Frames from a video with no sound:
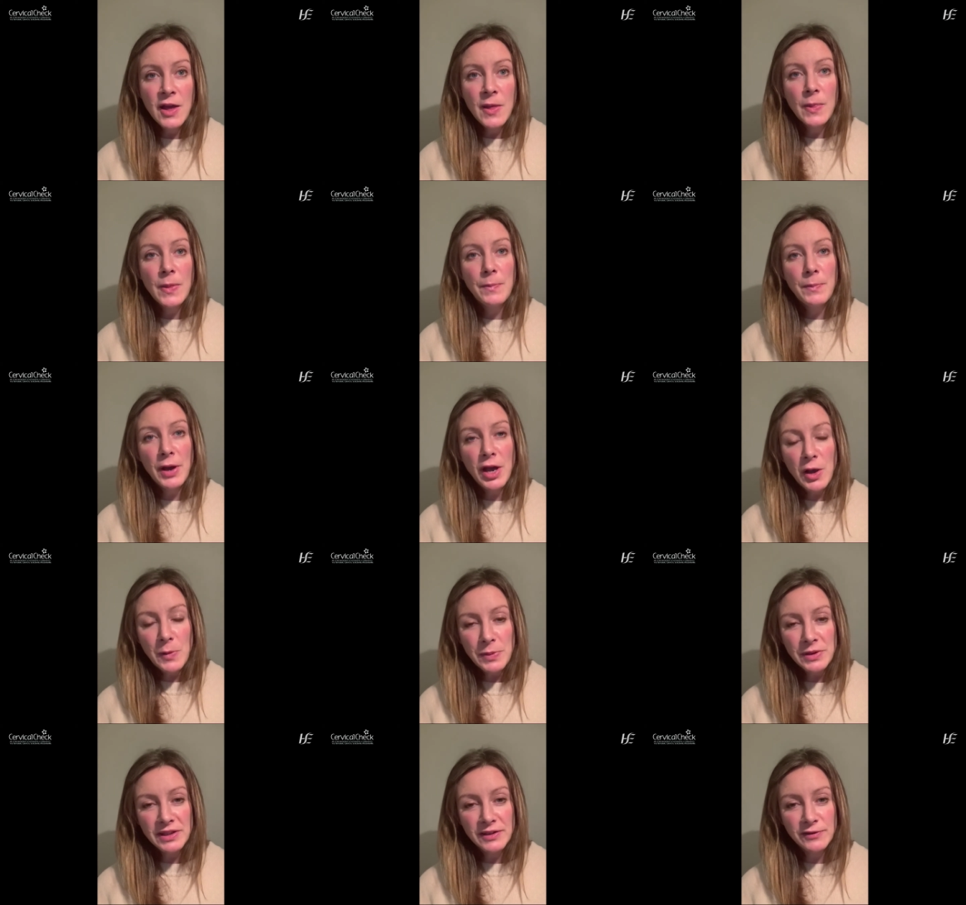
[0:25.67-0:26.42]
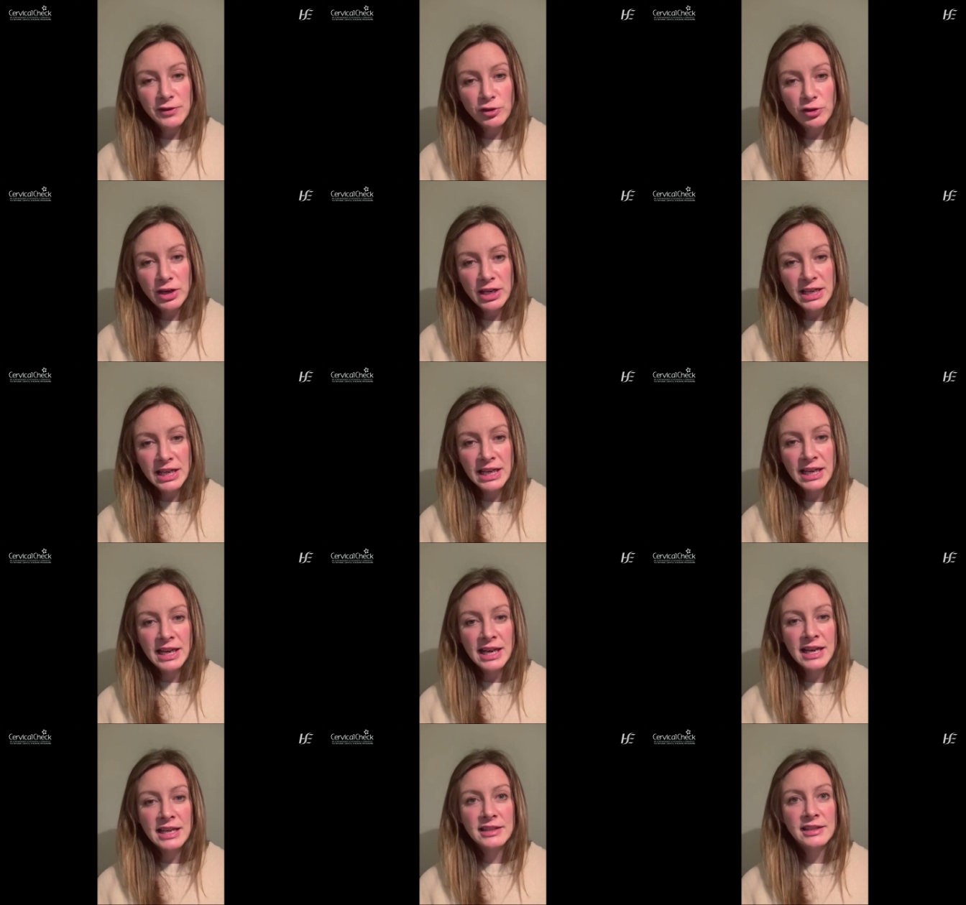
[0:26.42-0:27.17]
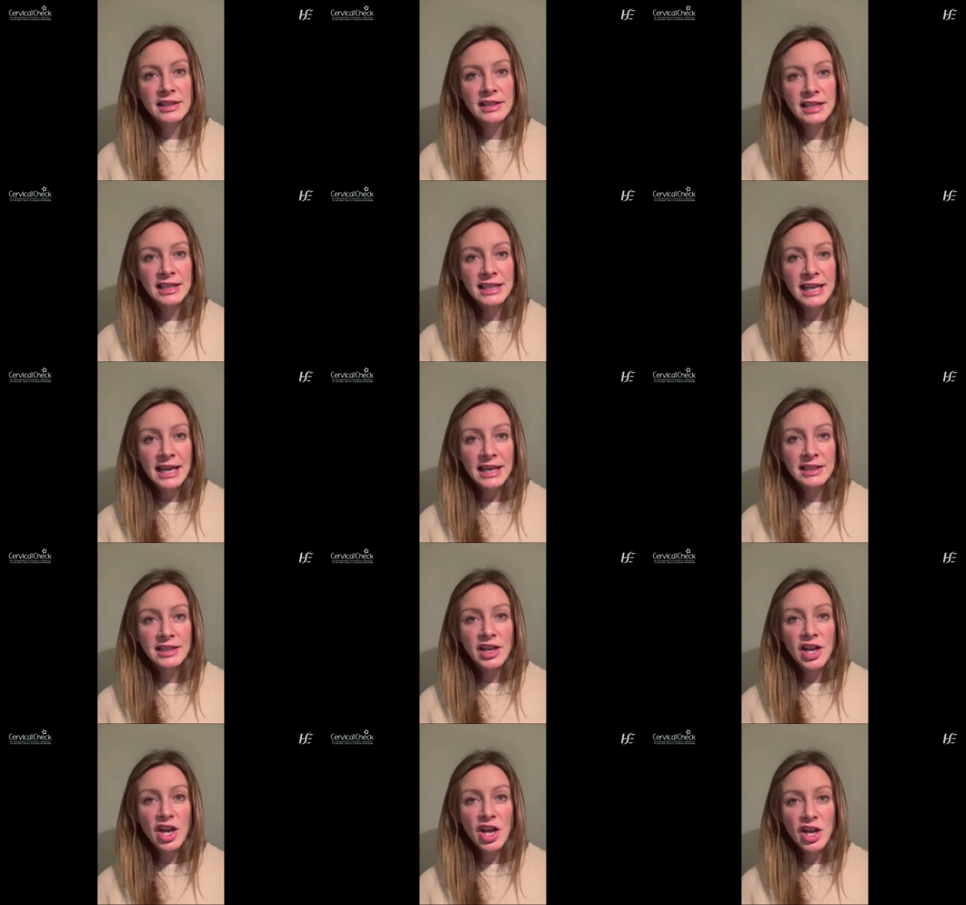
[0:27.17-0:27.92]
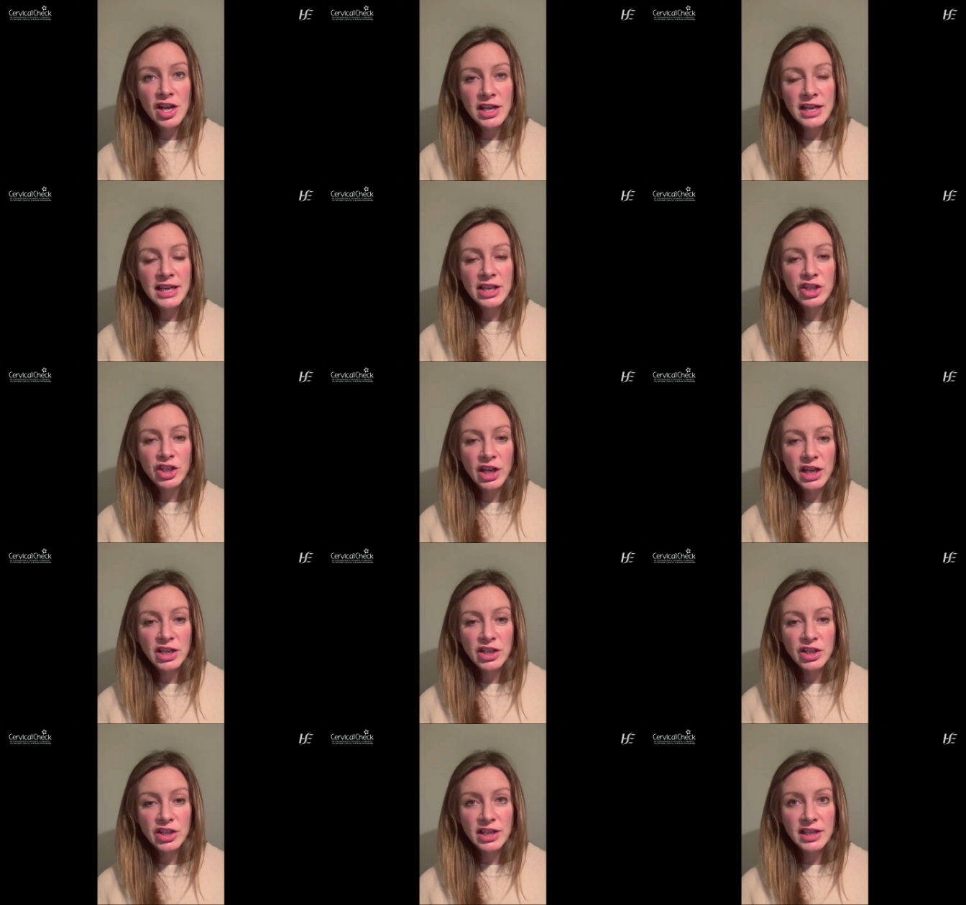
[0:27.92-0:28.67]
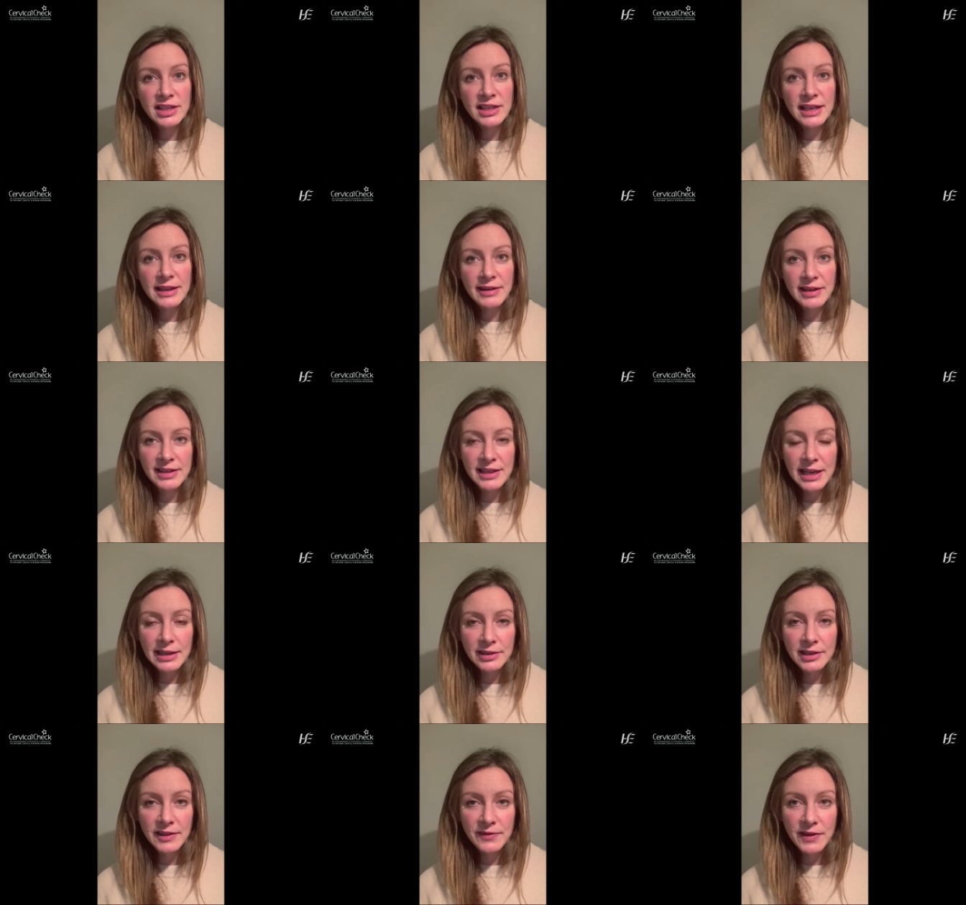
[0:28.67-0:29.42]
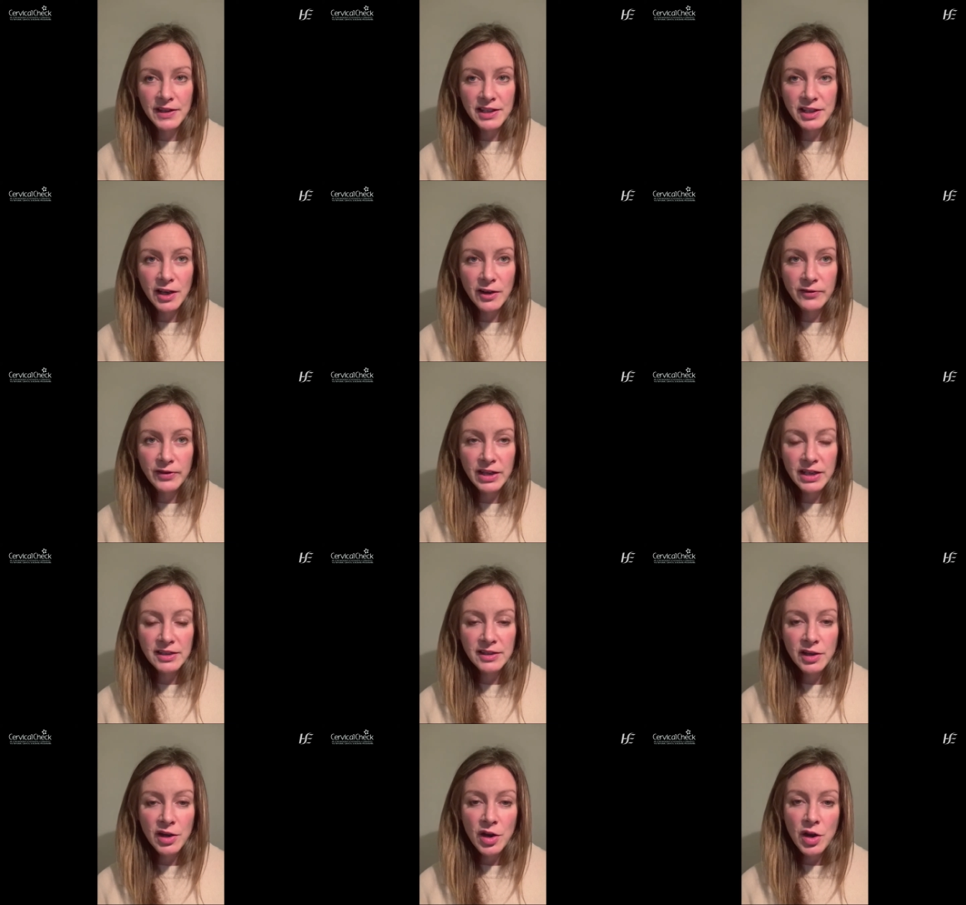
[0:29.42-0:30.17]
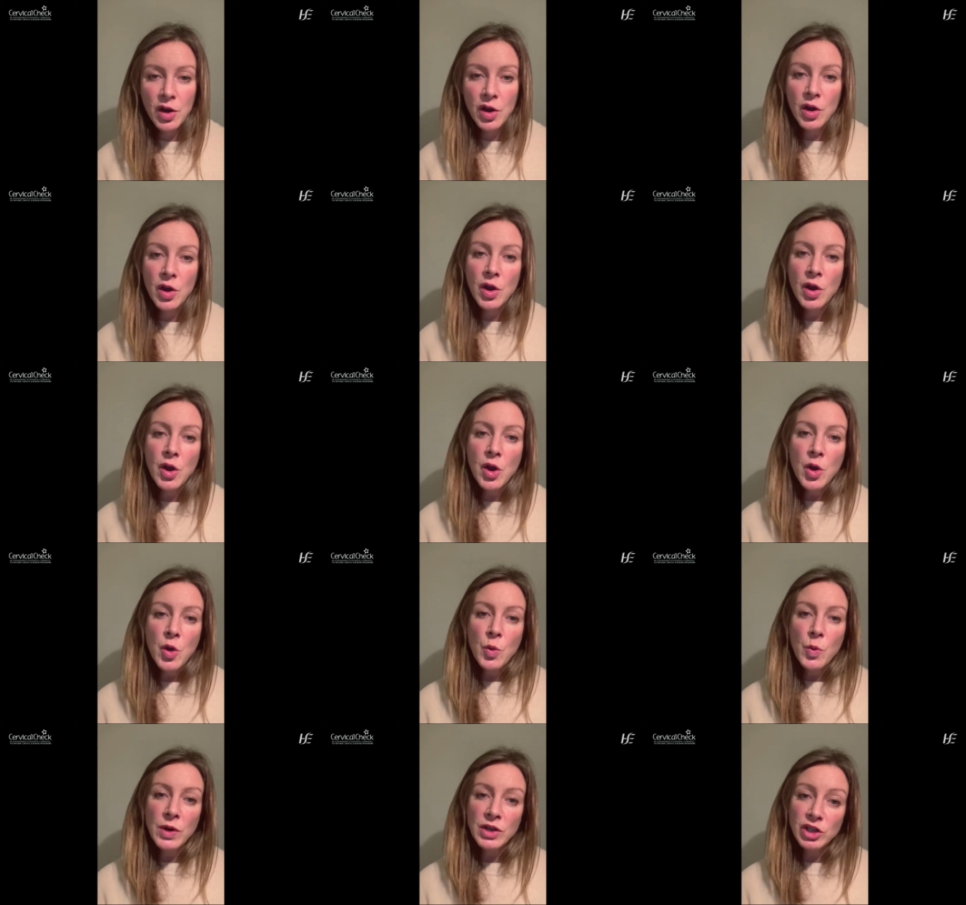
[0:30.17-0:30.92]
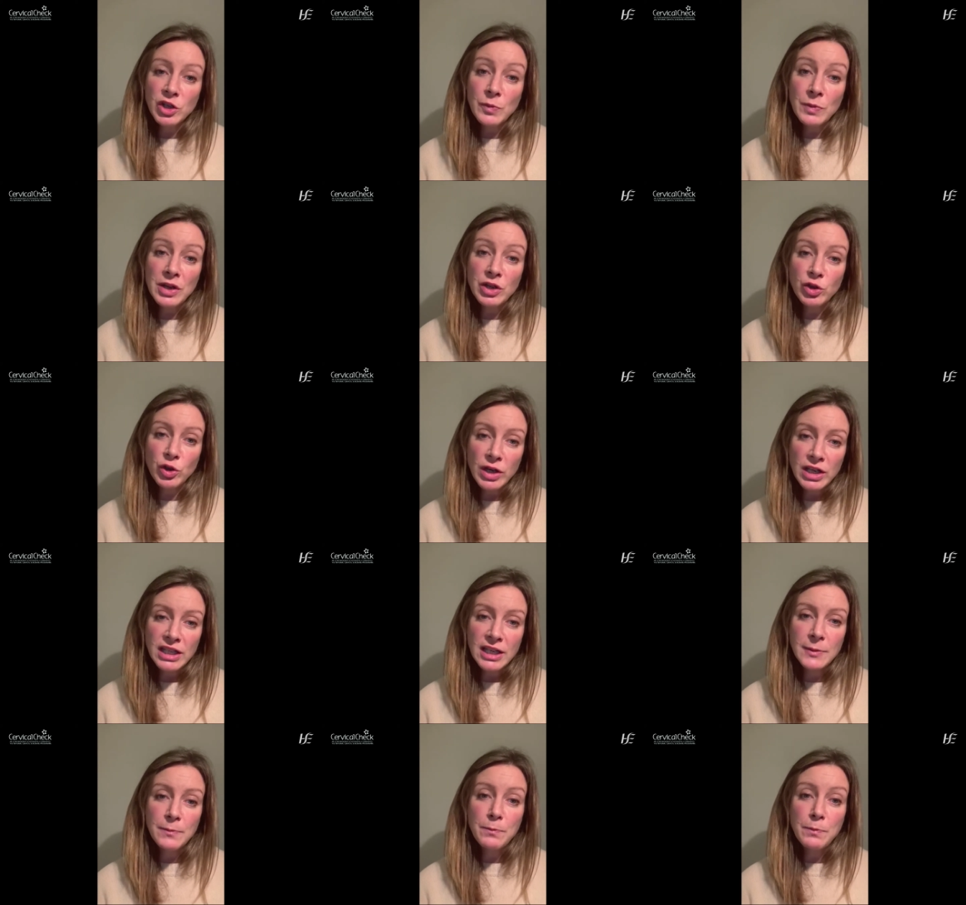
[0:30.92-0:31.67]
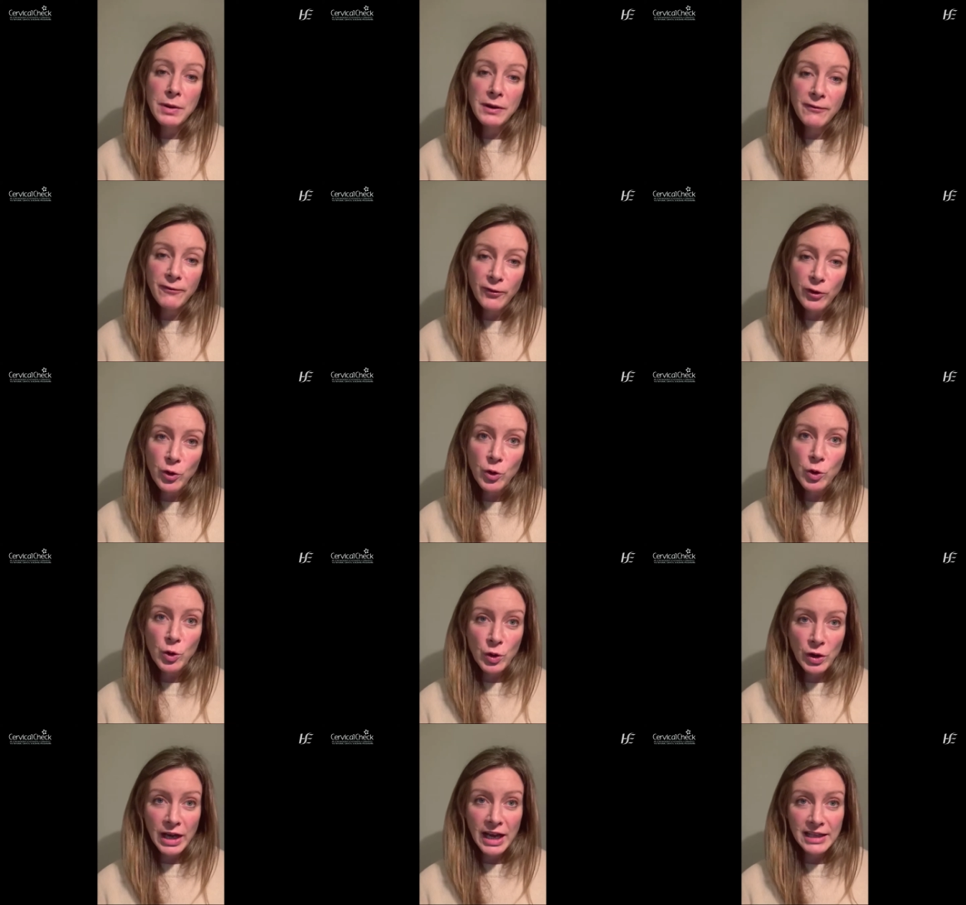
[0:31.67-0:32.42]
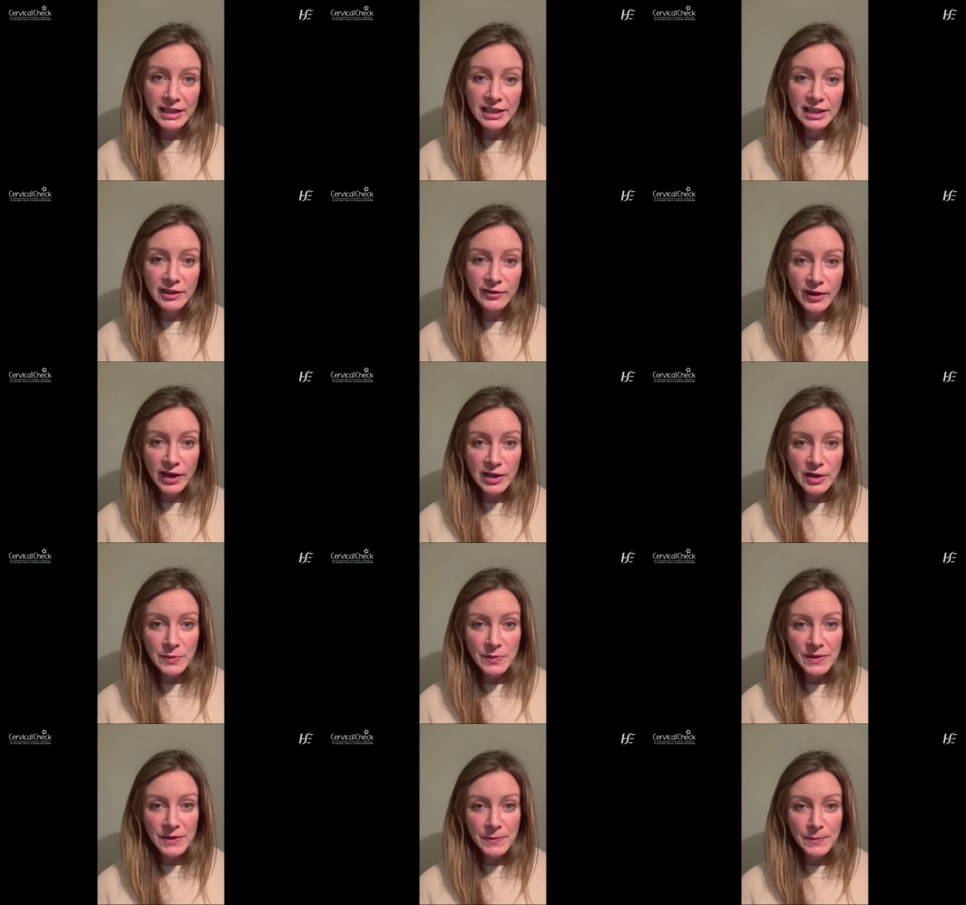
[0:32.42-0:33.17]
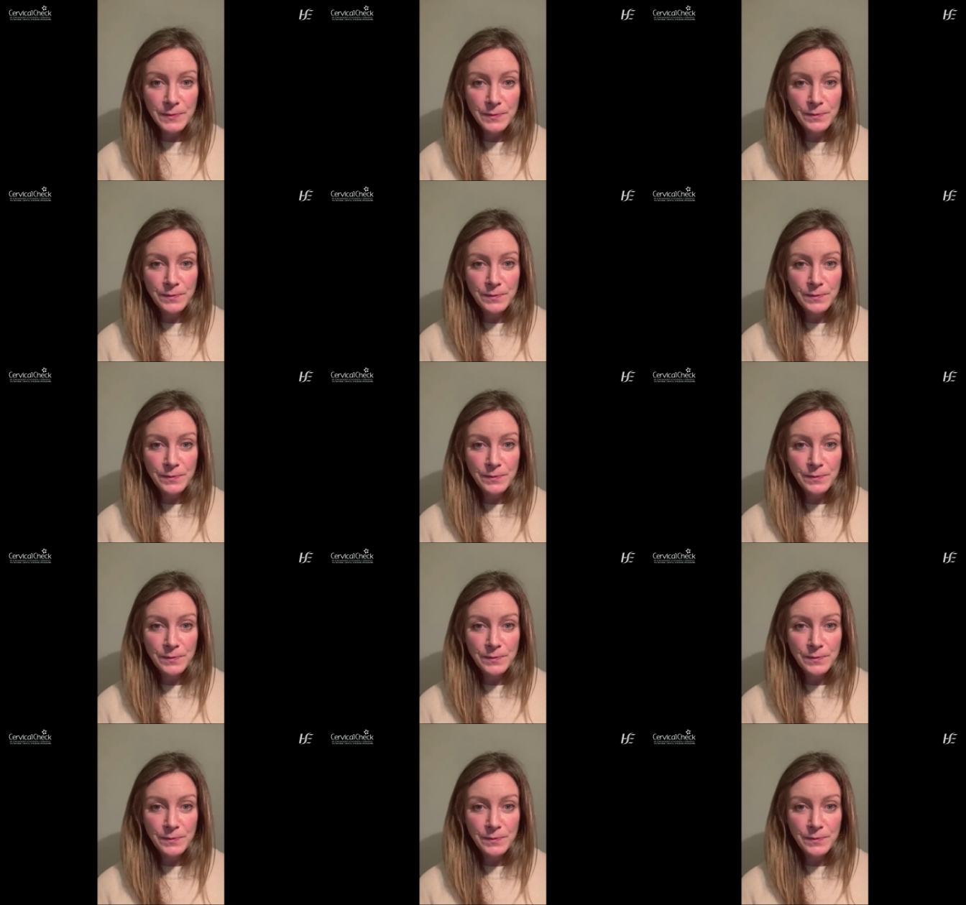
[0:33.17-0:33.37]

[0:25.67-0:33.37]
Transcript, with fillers: The purpose of screening is to detect early changes in the cells of the cervix, which can be treated before cancer develops